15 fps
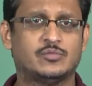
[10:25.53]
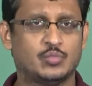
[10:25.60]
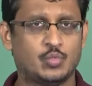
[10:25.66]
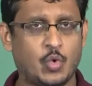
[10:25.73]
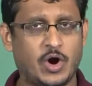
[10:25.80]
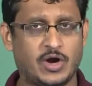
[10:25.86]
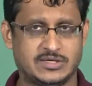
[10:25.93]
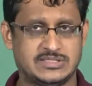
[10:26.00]

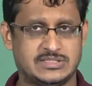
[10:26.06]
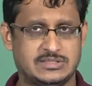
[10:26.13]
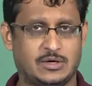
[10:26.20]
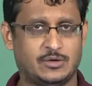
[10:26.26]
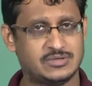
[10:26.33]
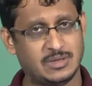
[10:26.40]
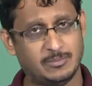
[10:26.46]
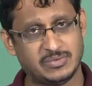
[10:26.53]
watts
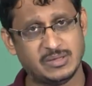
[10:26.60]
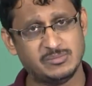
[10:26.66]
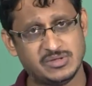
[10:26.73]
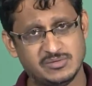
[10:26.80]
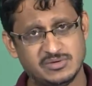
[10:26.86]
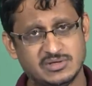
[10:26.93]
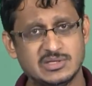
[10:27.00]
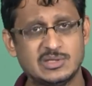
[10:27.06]
or sometimes
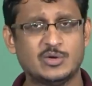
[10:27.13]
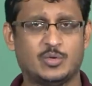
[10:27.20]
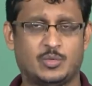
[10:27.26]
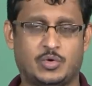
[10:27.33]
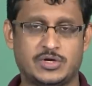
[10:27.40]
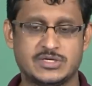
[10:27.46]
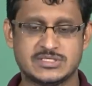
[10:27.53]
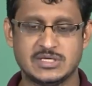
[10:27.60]
even kilowatts.